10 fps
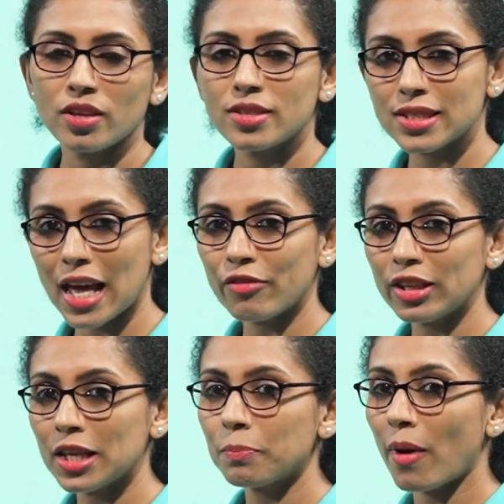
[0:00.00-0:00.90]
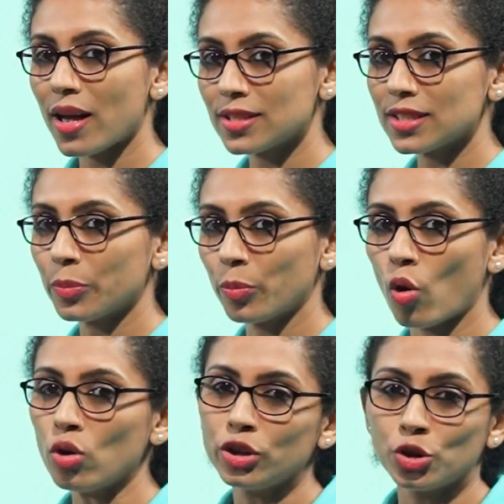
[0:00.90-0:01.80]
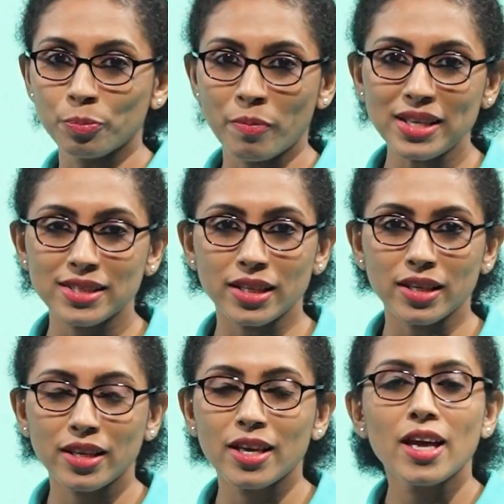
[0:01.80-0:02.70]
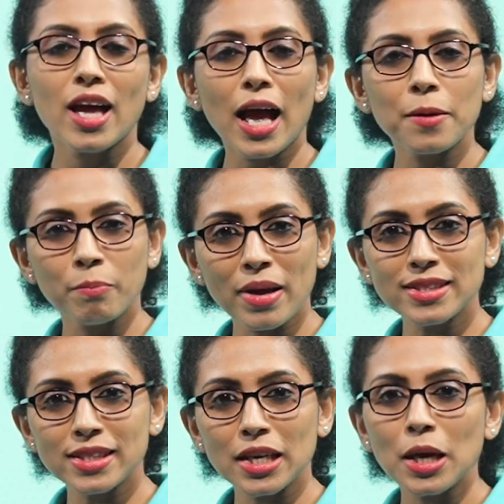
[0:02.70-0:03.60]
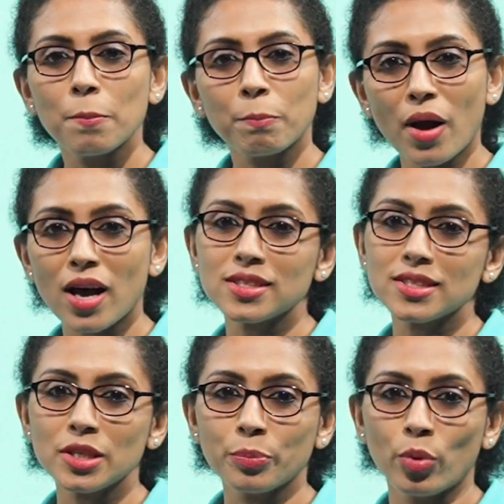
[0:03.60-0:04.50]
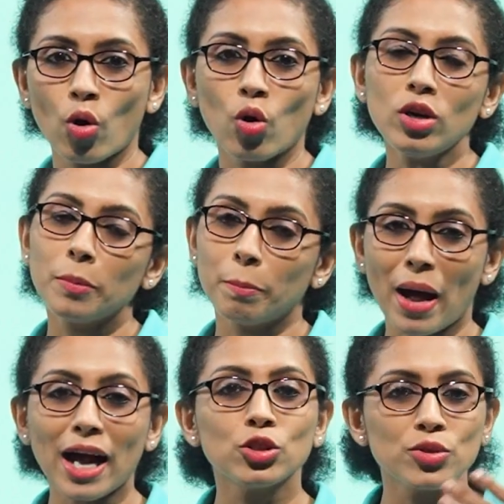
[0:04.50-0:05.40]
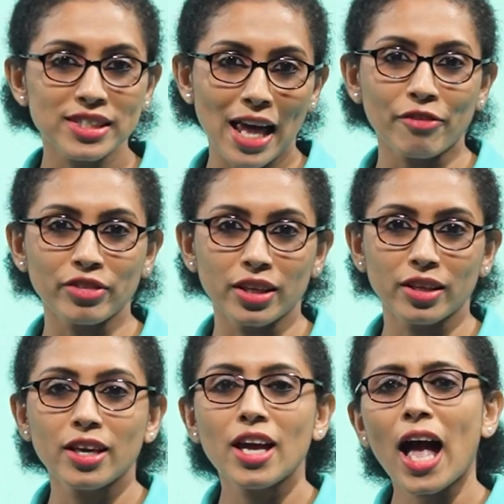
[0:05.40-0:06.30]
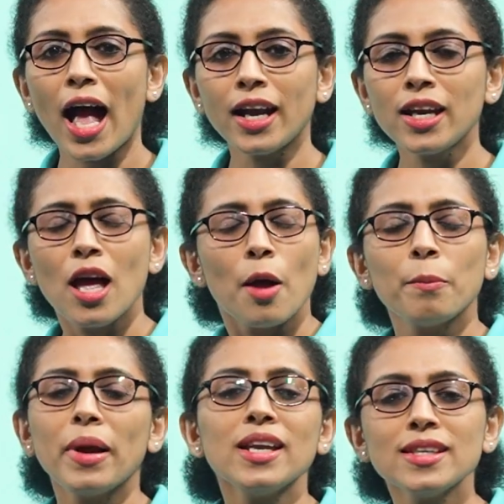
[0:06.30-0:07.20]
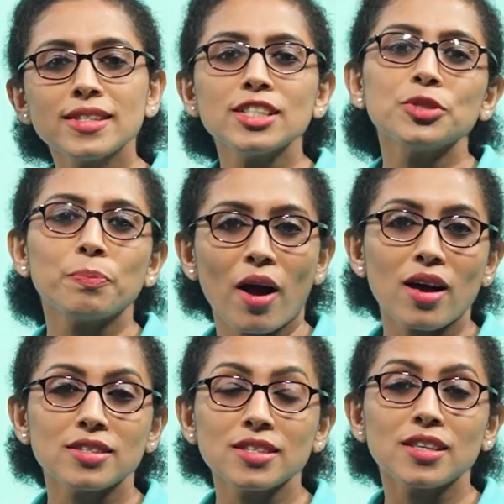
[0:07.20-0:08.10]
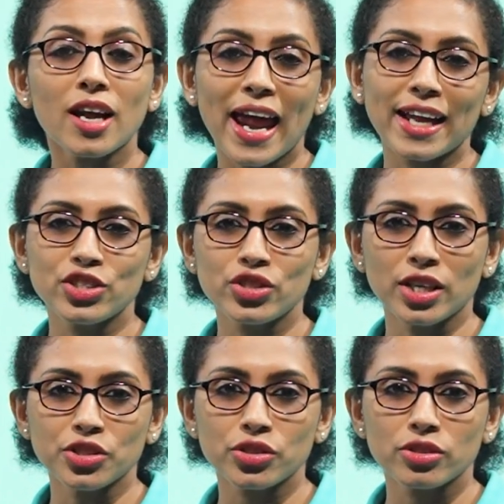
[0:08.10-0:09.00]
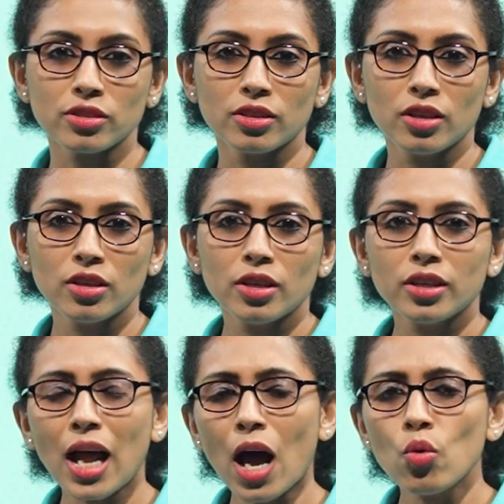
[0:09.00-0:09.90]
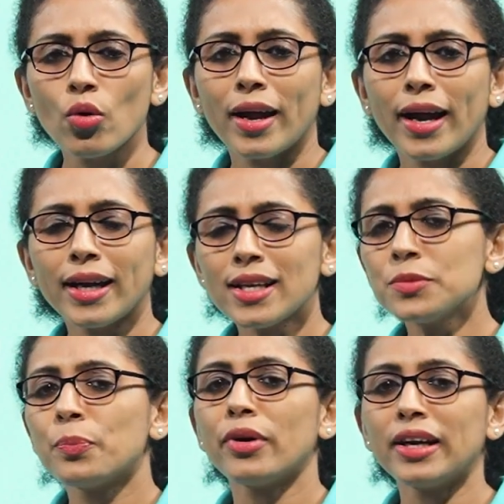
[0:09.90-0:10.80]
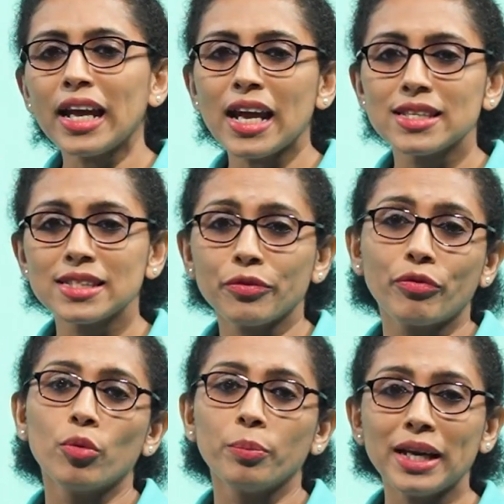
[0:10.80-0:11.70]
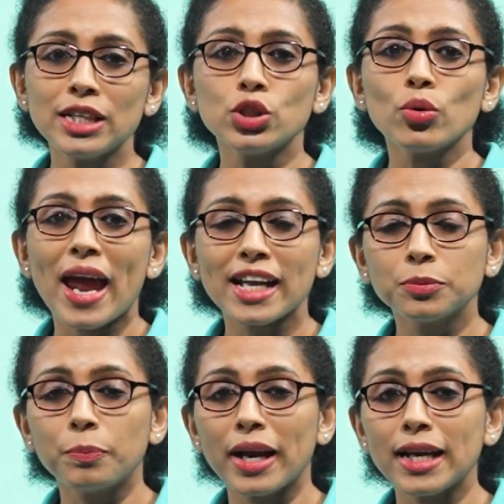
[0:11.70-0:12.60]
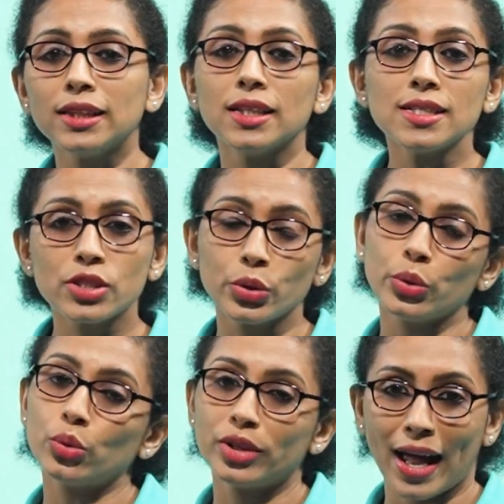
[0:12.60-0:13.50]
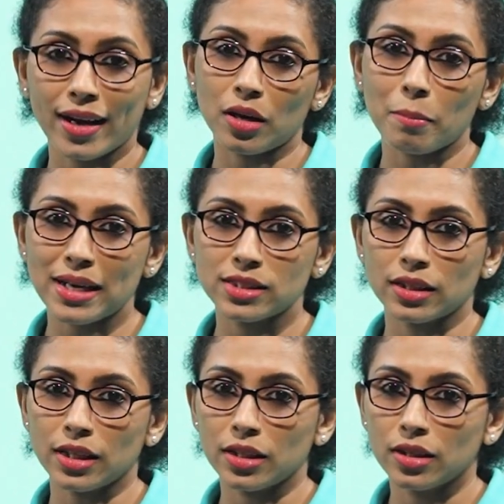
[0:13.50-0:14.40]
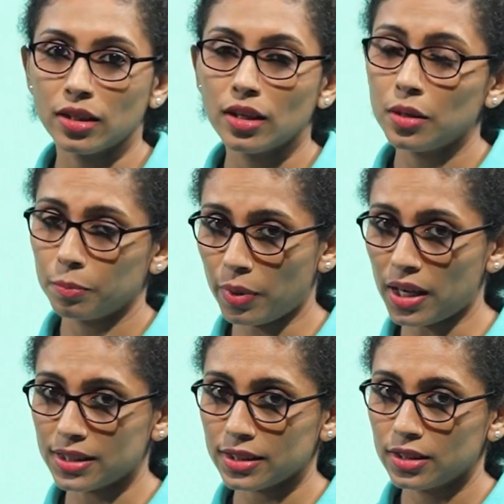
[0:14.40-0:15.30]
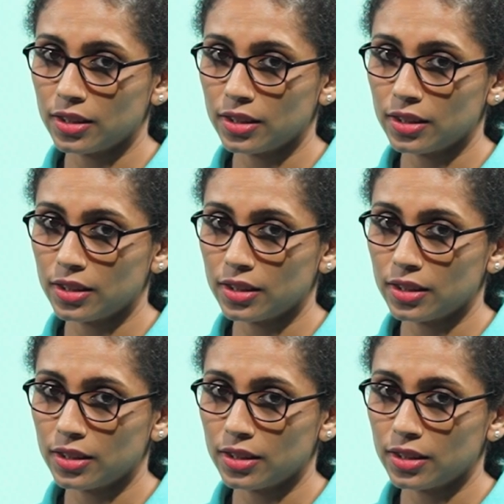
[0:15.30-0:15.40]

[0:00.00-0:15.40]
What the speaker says: Xavi then passes the ball to Messi and Messi passes the ball back to Xavi, and many such passes are exchanged. Now, it is pretty easy for me to explain this to you diagrammatically. But